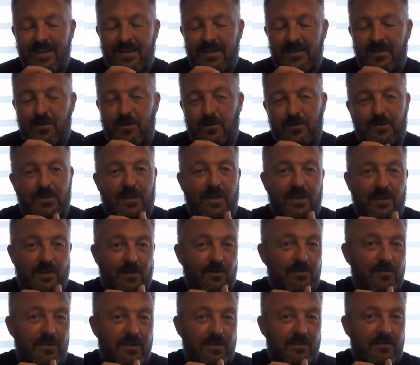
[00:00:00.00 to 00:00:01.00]
Of course, I
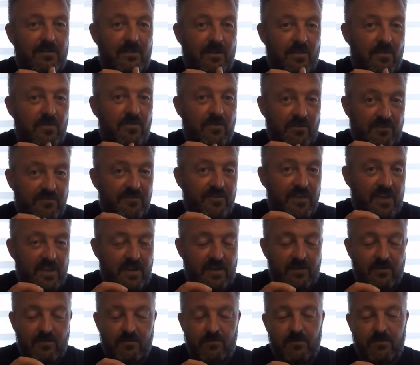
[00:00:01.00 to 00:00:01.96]
loaded the fin,